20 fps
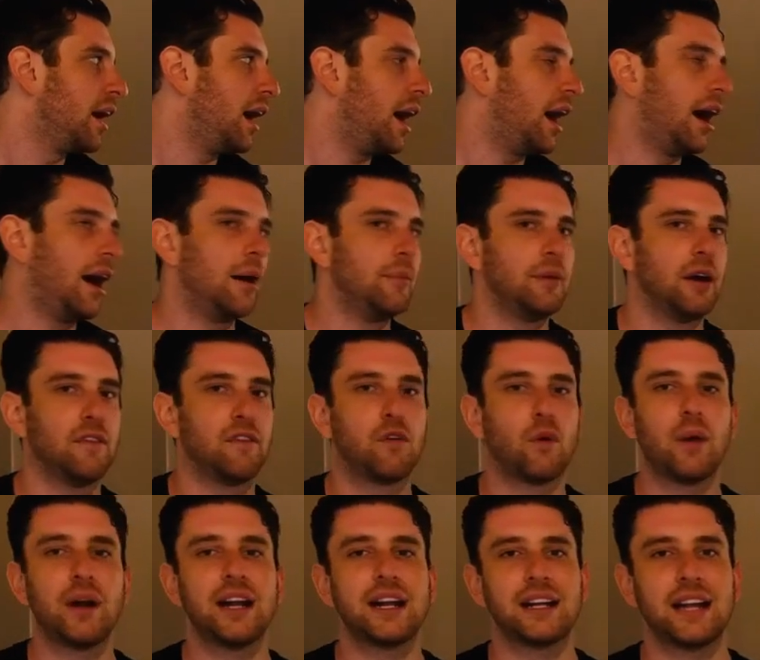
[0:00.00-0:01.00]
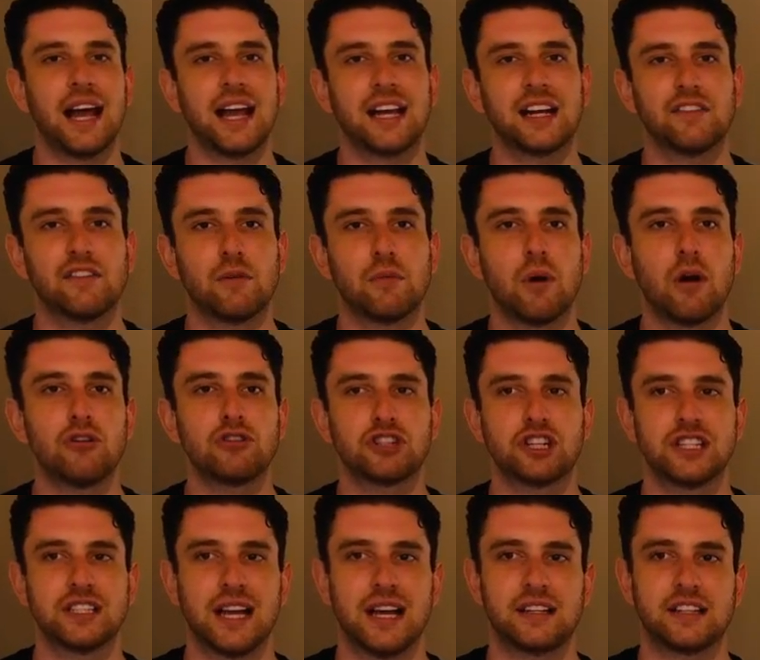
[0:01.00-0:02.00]
Avoiding negative
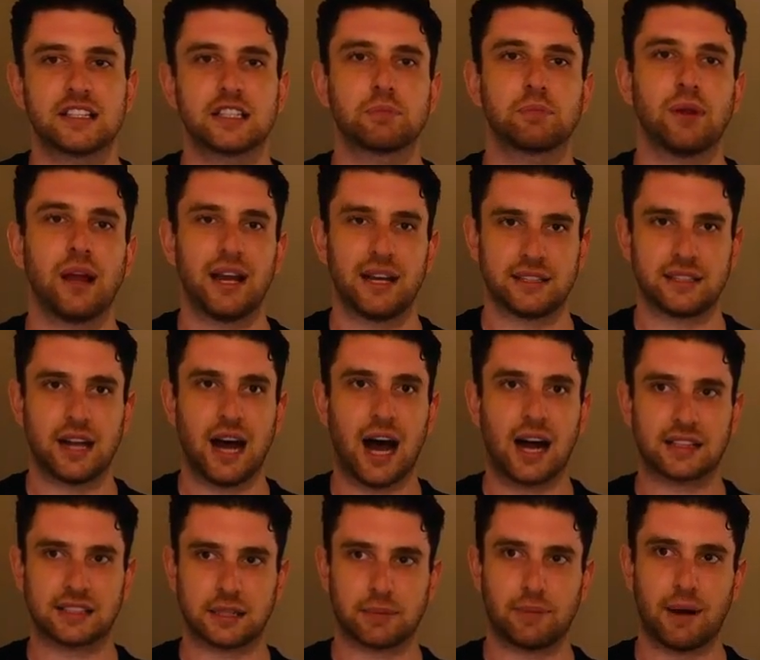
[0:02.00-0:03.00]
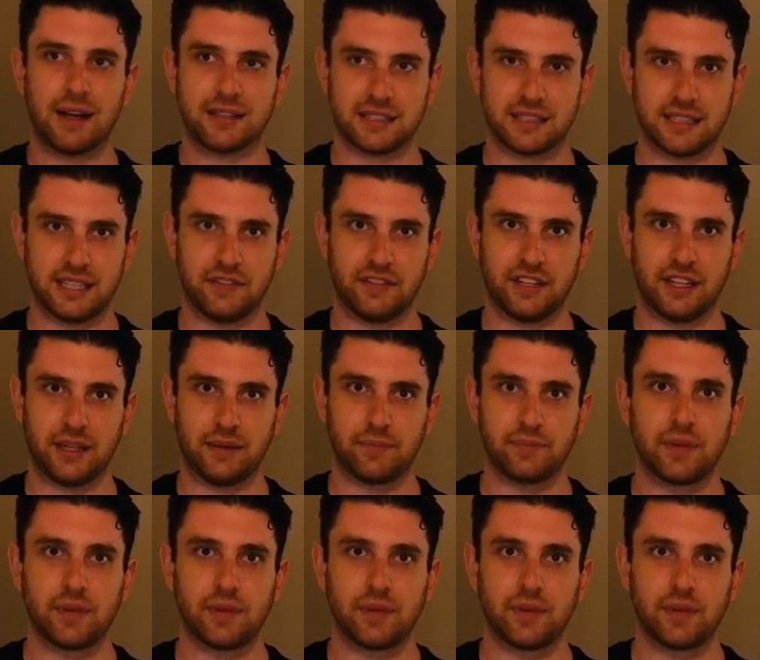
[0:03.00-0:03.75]
emotions and displaying toxic positivity.